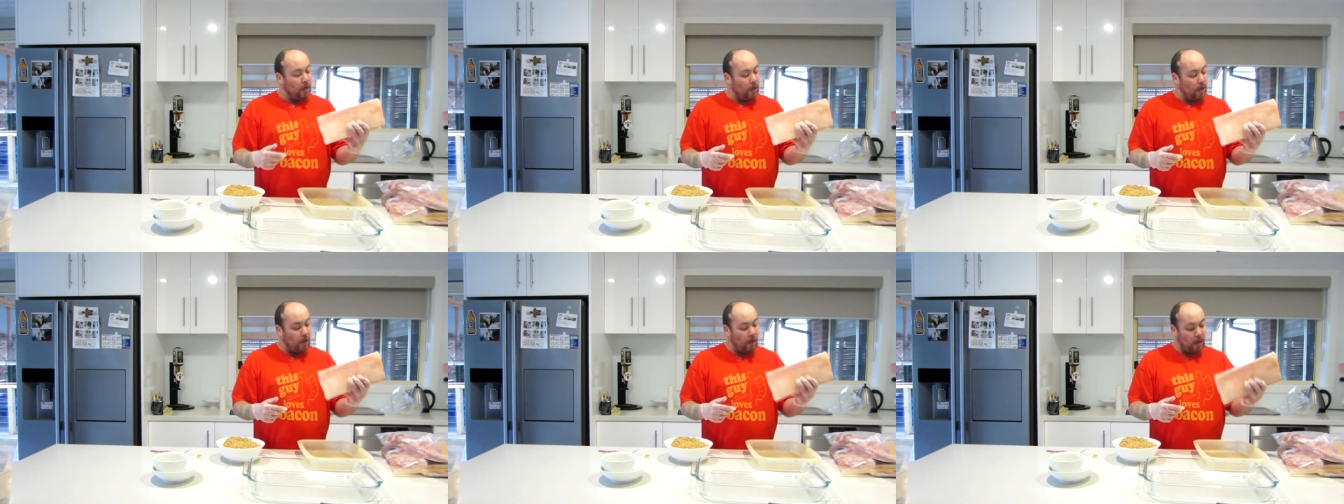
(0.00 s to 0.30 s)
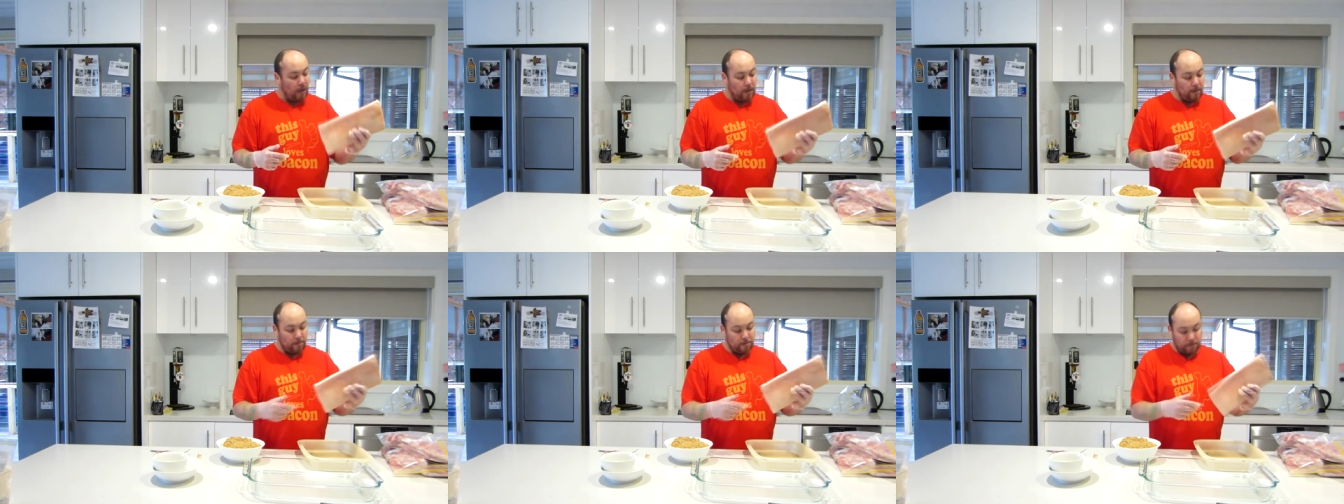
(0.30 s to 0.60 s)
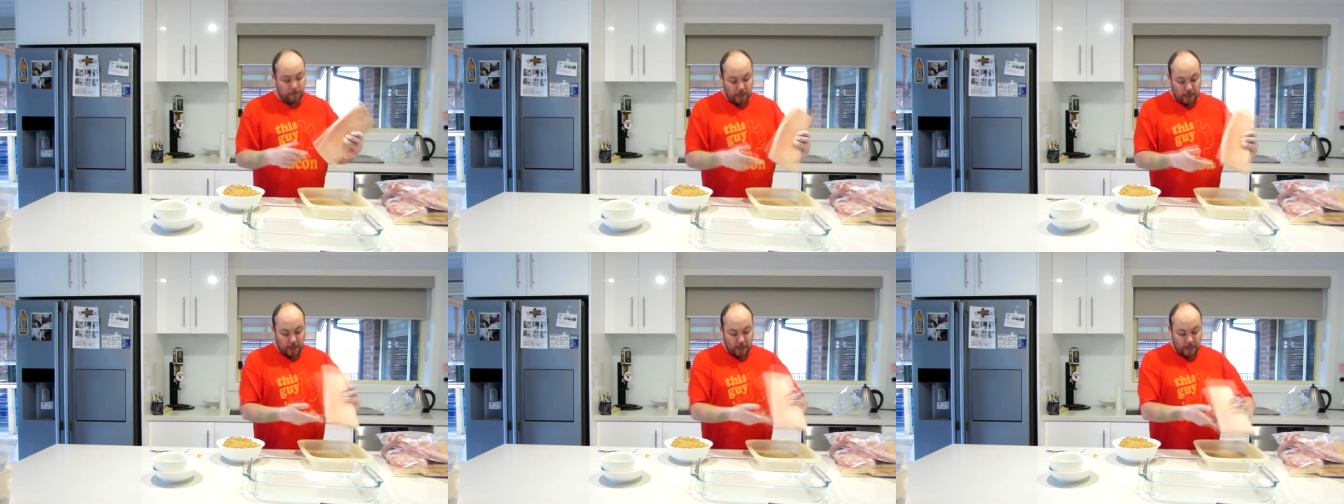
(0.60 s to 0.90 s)

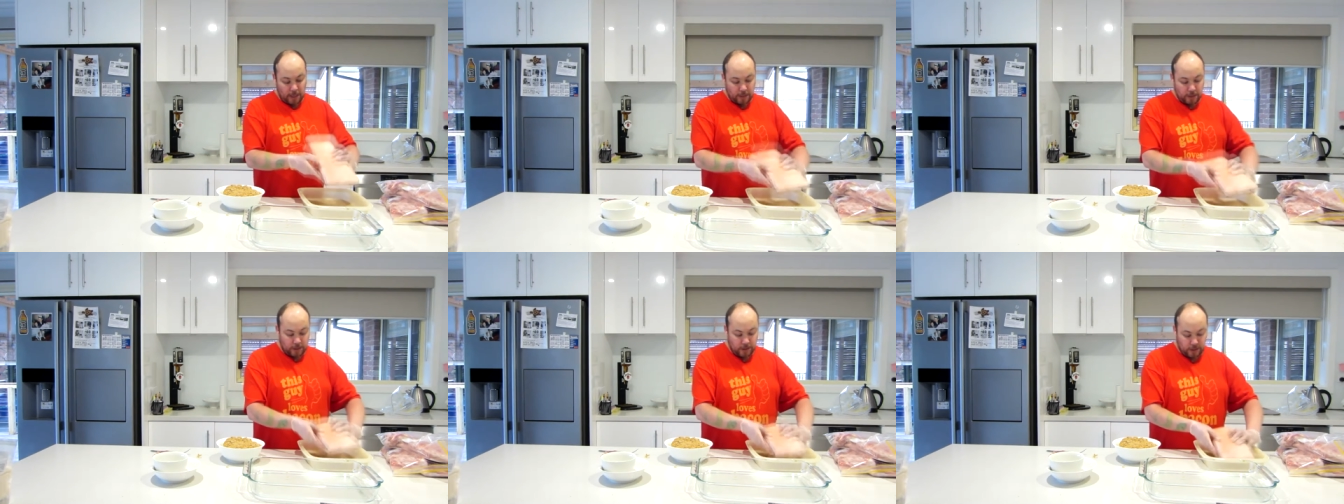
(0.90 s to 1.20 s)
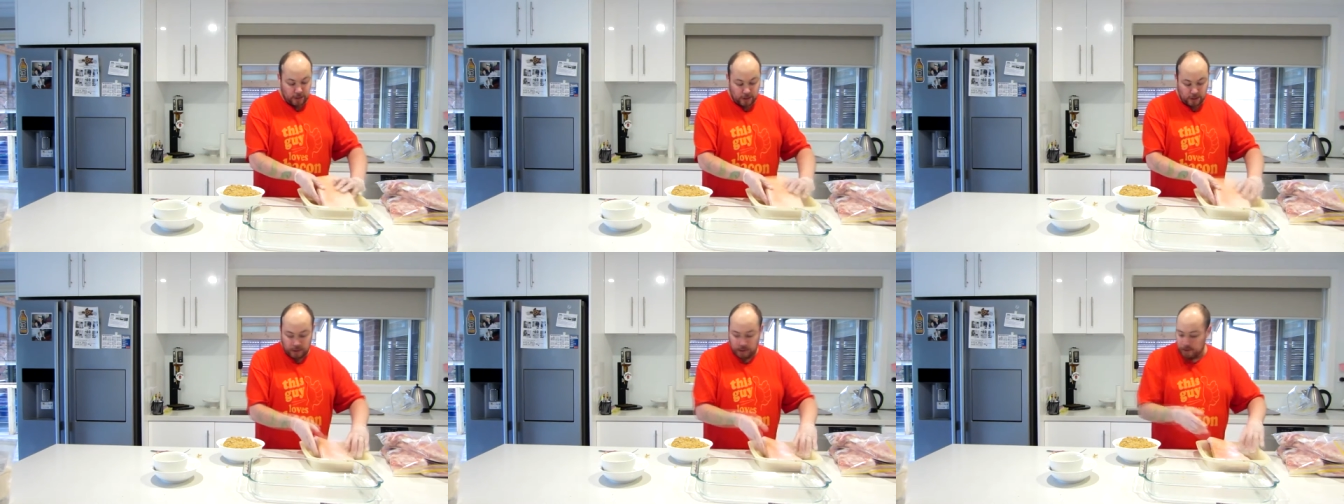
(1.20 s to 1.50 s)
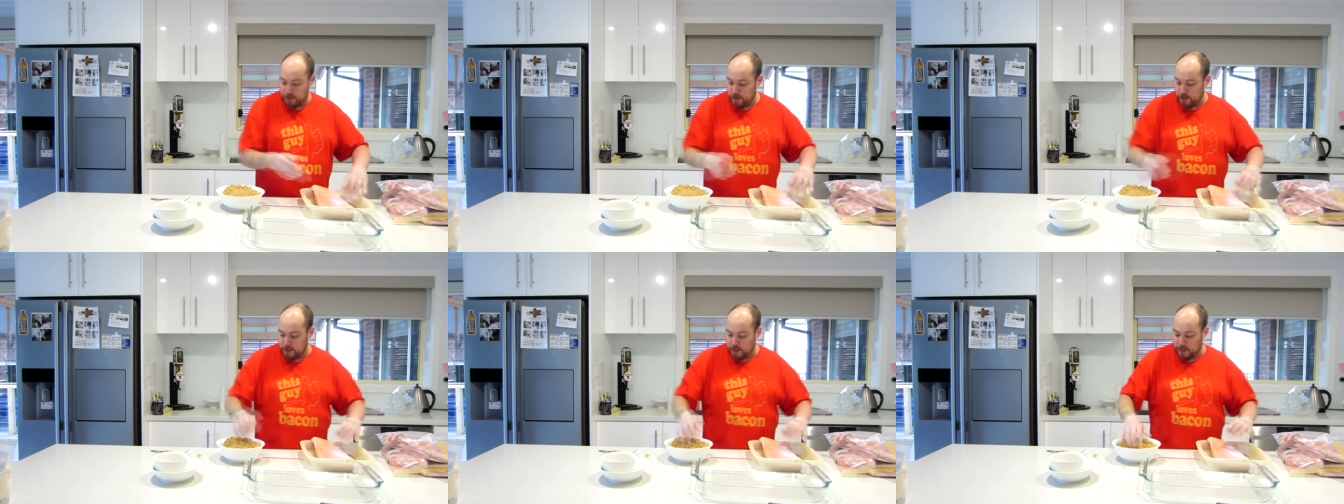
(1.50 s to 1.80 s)
And just
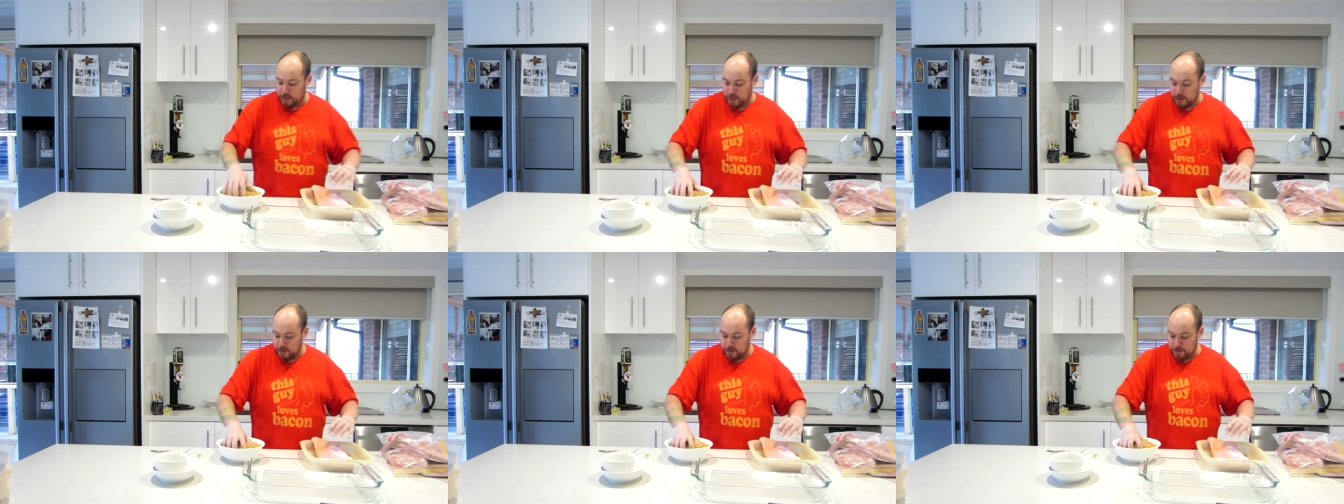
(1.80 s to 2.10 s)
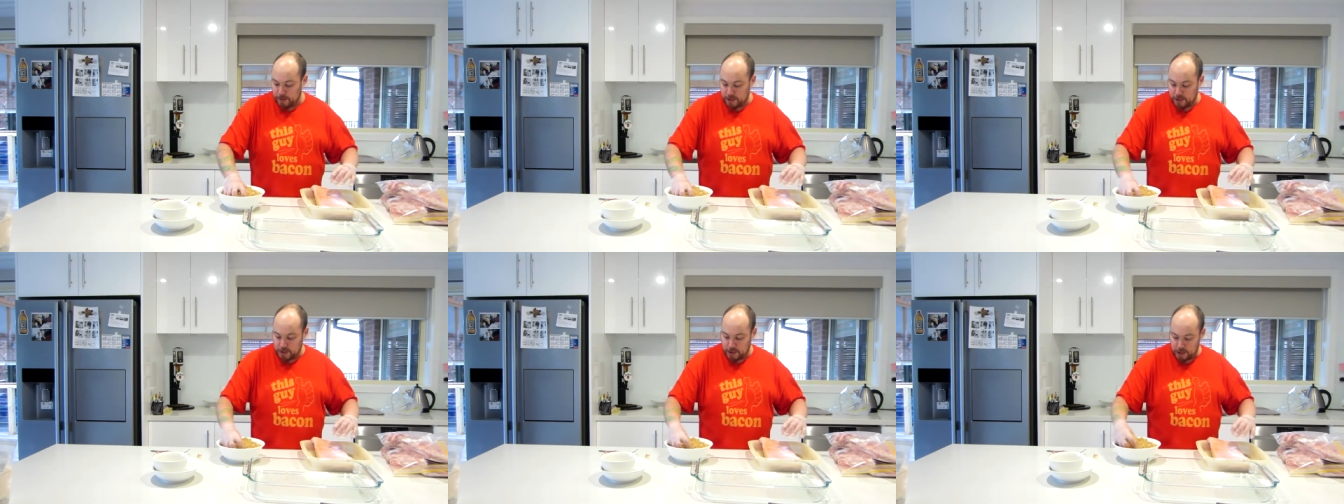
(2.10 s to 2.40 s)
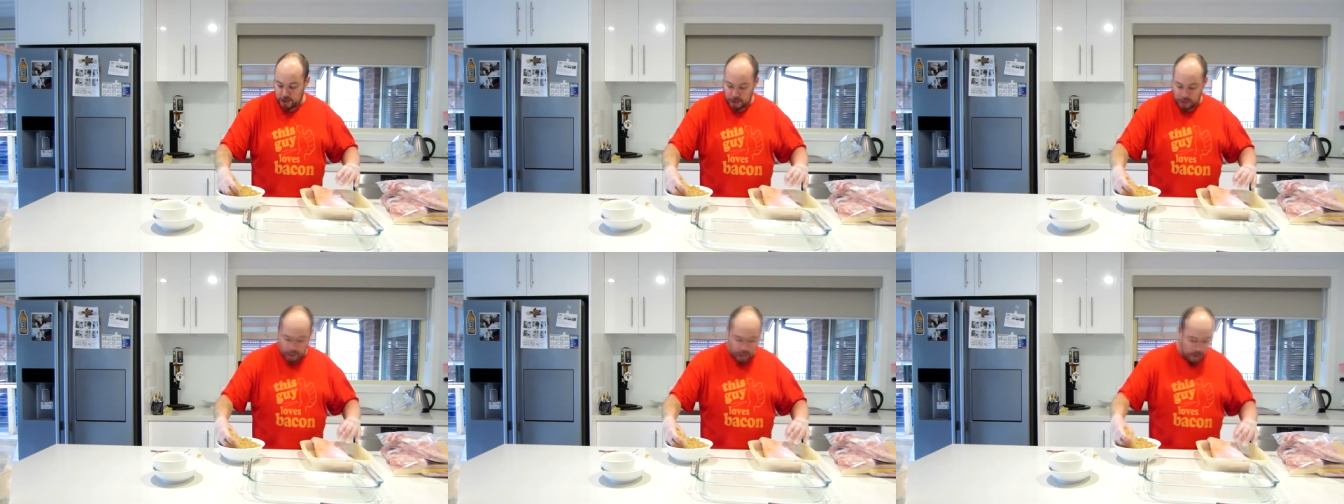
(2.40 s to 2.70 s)
cure it, get as much as
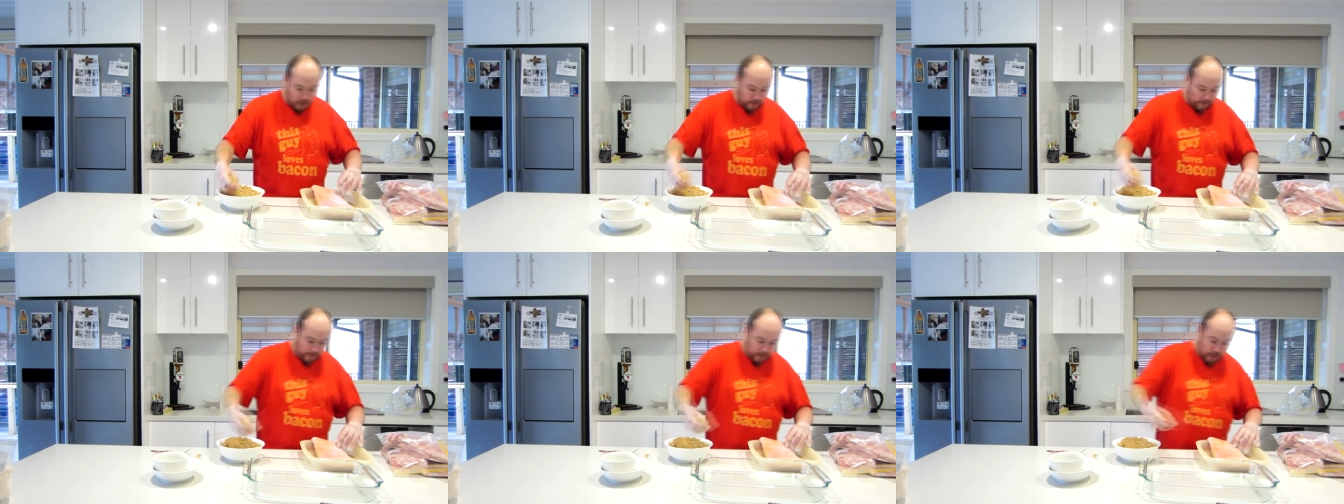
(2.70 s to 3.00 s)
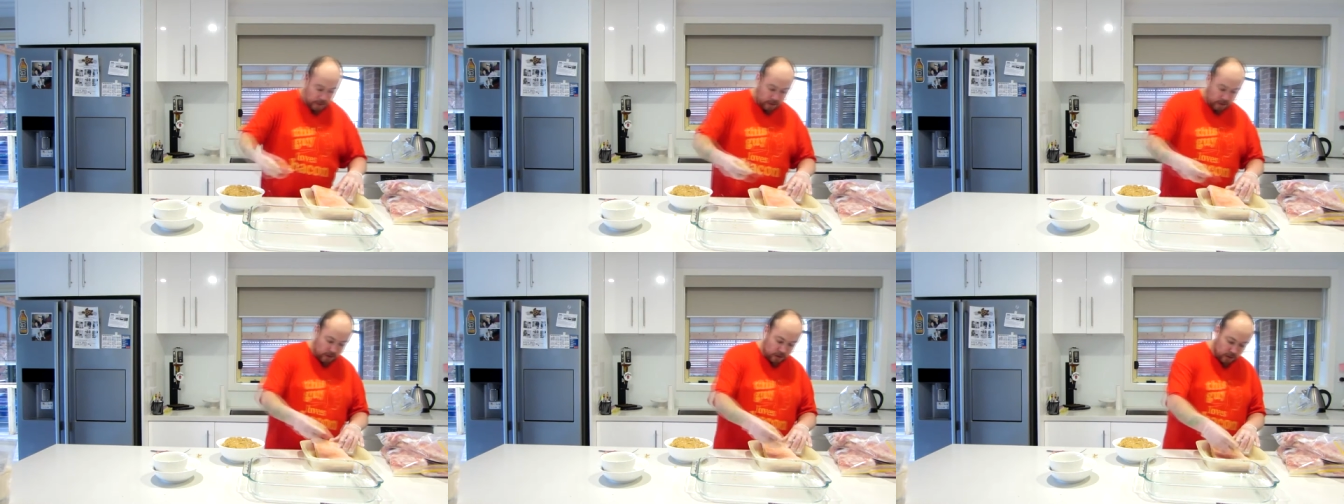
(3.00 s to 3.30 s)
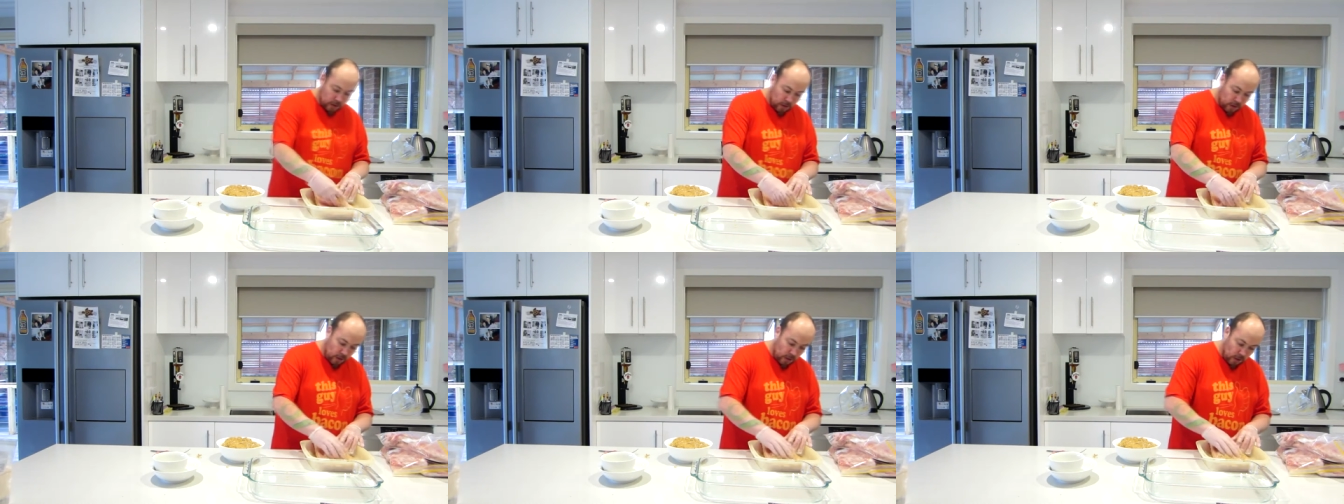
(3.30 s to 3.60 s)
you can of it
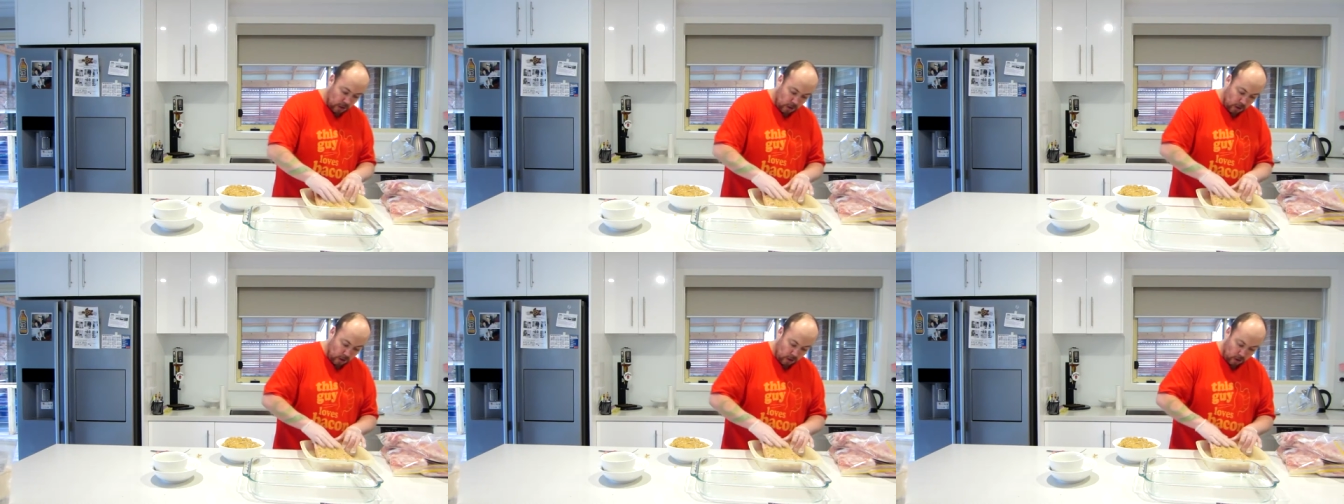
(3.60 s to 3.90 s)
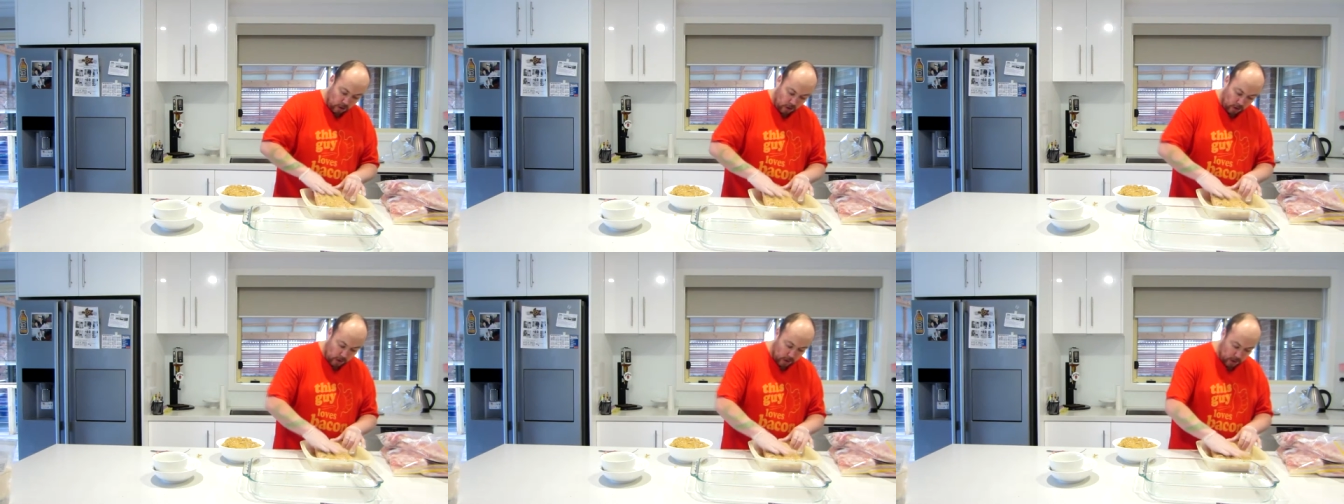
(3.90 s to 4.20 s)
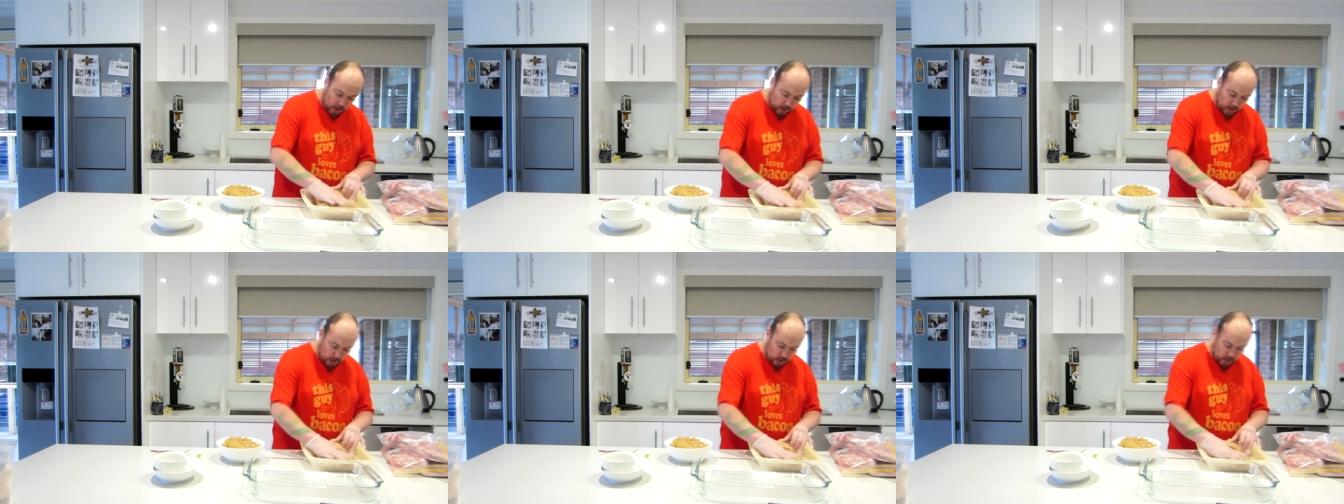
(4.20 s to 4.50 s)
on it.